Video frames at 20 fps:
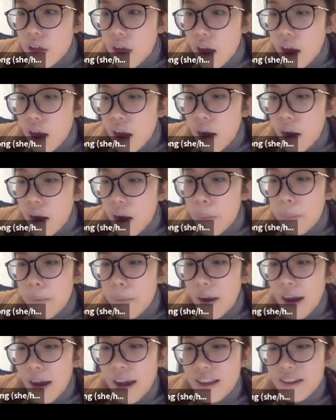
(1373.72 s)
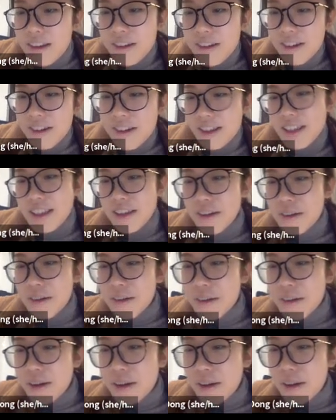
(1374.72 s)
I don't really
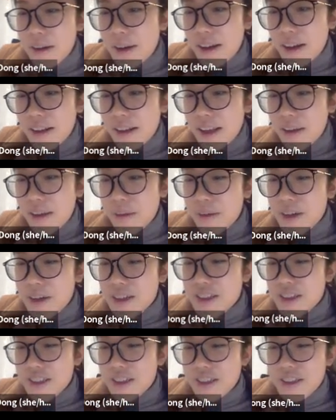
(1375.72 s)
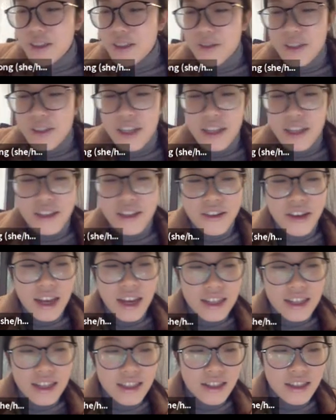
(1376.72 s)
know about like which YouTube channel
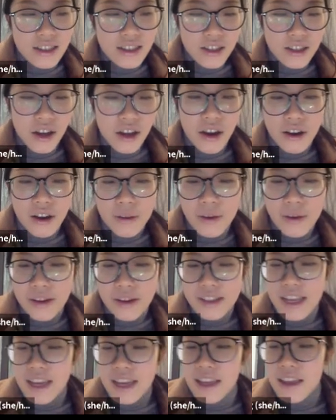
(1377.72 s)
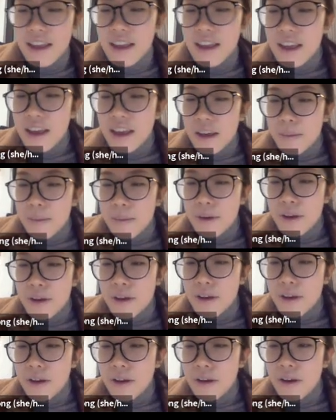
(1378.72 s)
hasn't talked about that,
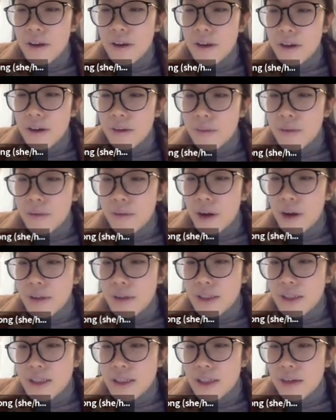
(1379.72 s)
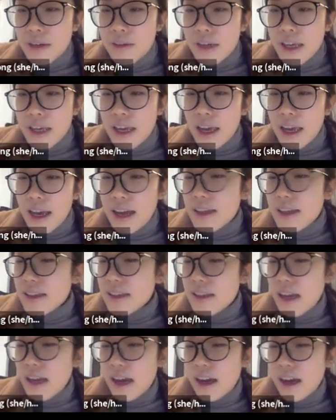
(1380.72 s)
but probably someone can
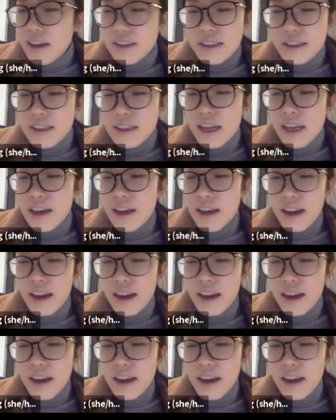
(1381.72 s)
answer that.